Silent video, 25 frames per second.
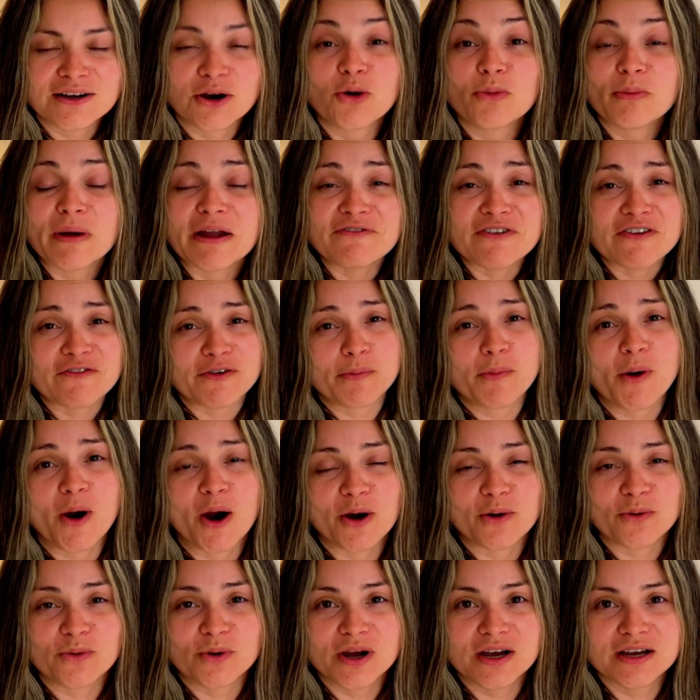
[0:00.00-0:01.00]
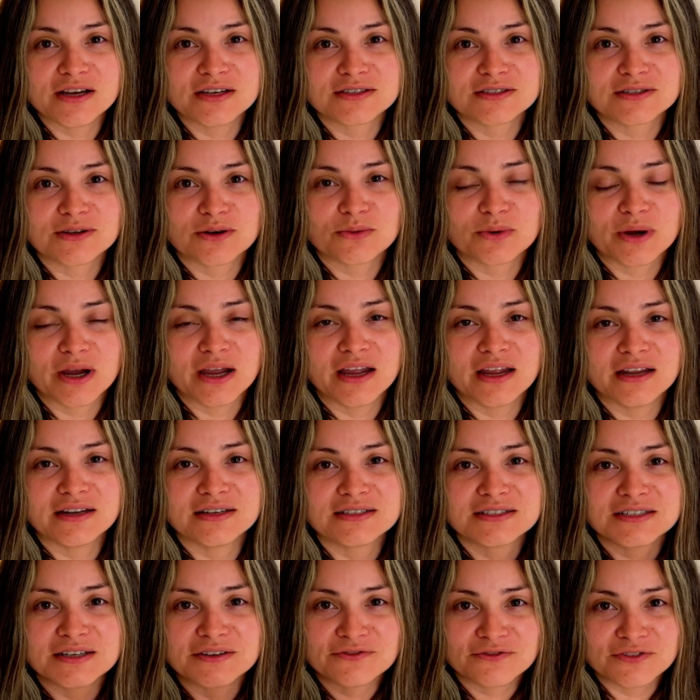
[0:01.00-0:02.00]
Oh, my favorite part was when
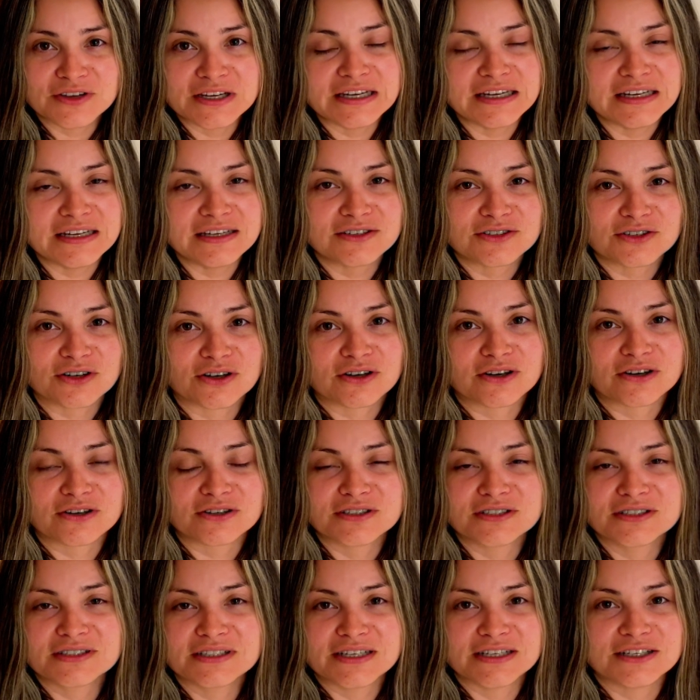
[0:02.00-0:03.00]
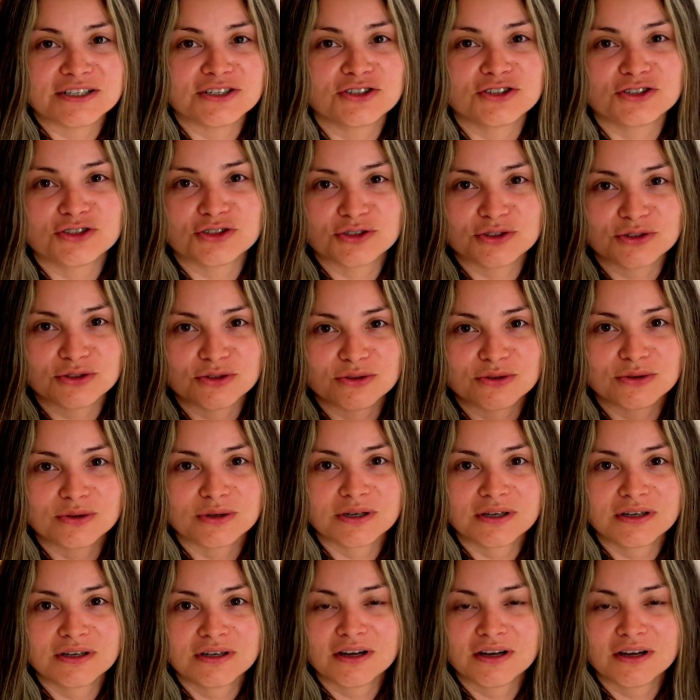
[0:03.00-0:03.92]
Tafiti turns into...